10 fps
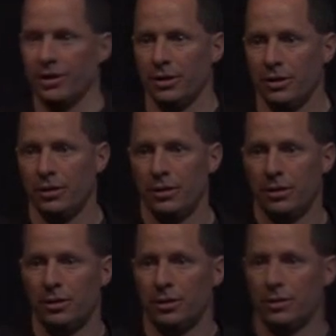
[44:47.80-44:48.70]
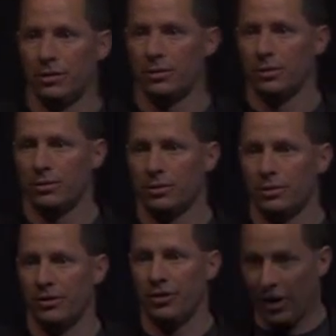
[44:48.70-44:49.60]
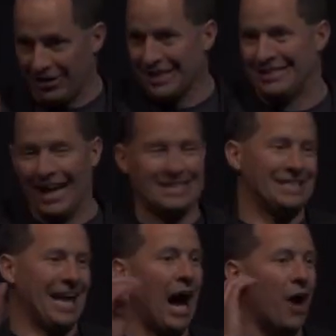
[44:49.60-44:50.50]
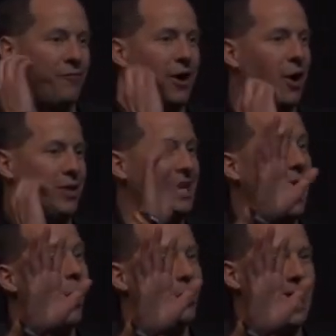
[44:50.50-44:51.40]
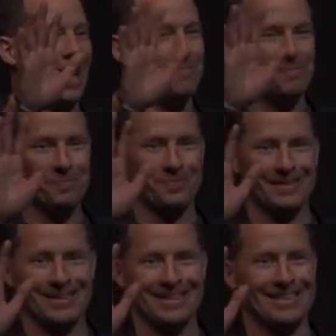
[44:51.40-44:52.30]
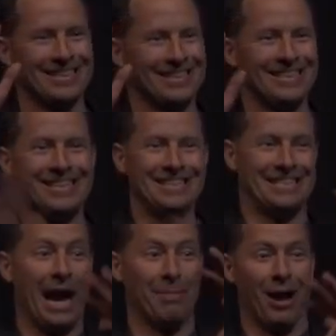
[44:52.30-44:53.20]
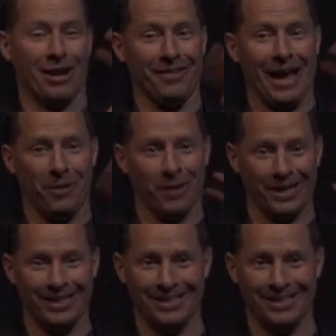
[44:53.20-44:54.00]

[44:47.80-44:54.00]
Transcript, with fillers: Consent is alpha. Consent is alpha. Okay, now hold on. Time out on that one.